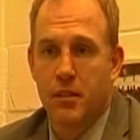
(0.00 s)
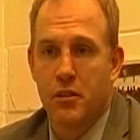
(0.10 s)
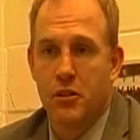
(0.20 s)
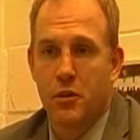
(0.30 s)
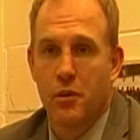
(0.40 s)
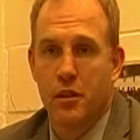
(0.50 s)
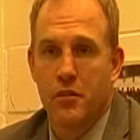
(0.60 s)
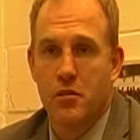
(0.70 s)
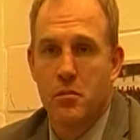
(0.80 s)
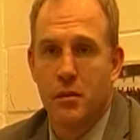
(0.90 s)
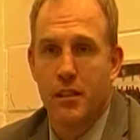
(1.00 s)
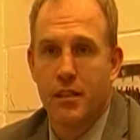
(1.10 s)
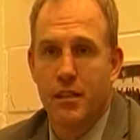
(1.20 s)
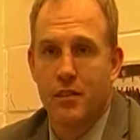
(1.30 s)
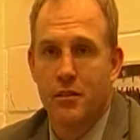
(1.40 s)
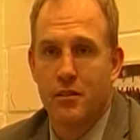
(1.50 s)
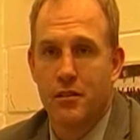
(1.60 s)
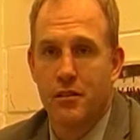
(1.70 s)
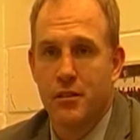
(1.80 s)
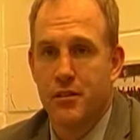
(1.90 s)
controlling their speed in the
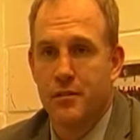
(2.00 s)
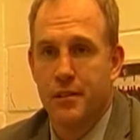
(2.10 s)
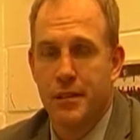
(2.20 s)
neutral zone.